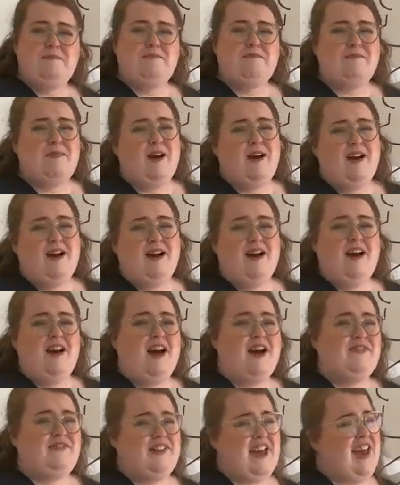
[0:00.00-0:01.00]
but
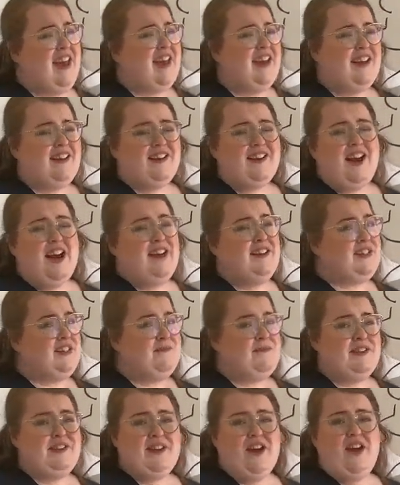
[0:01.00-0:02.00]
their
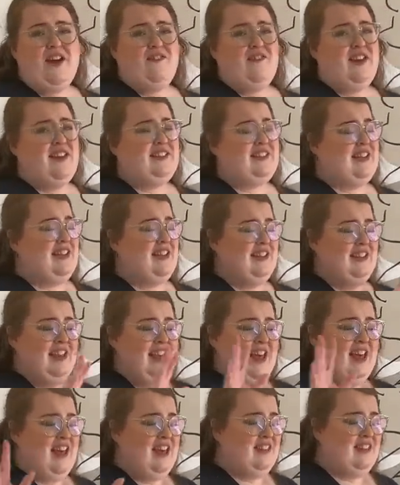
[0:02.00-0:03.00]
customer service and
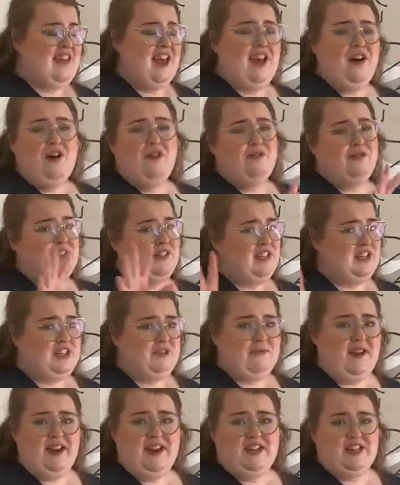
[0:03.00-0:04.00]
their whole
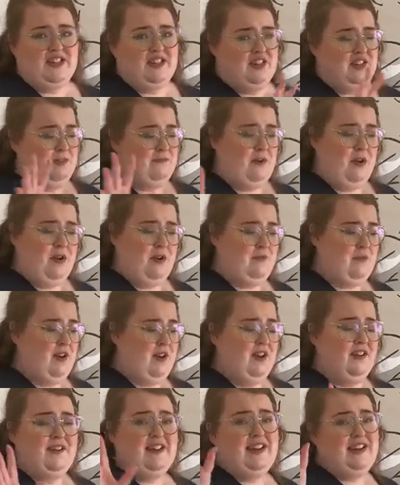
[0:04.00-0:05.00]
situation at the
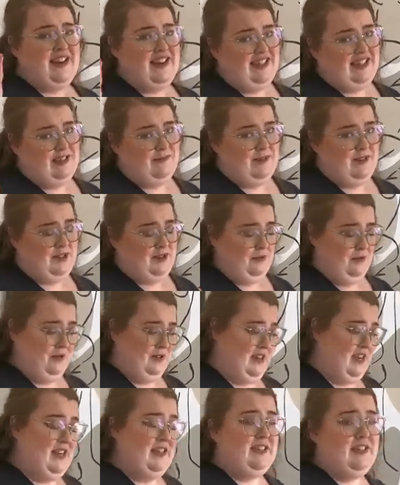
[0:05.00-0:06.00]
moment needs to be
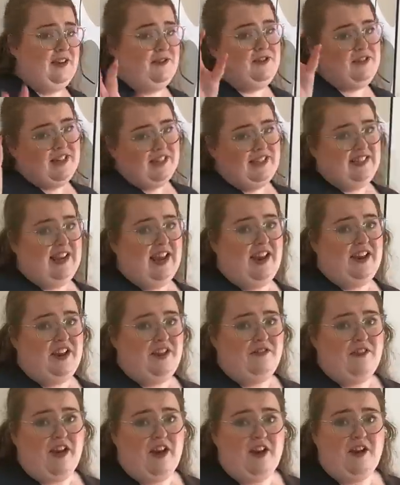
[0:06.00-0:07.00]
sorted. So just letting
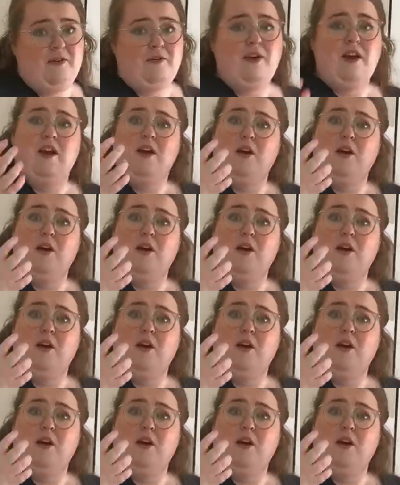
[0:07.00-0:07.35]
you know